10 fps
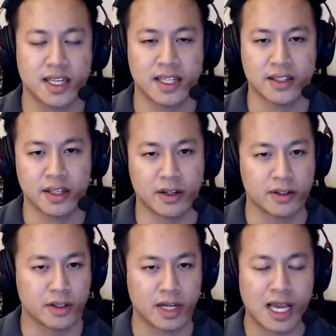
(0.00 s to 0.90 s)
and
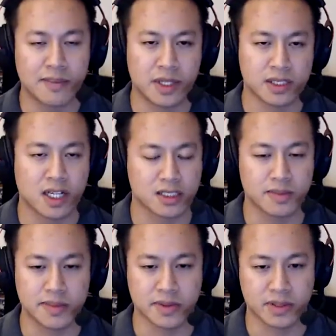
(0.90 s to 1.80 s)
they're happy to talk
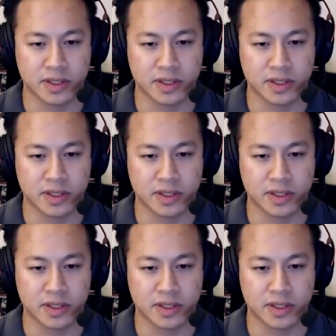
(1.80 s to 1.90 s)
to people.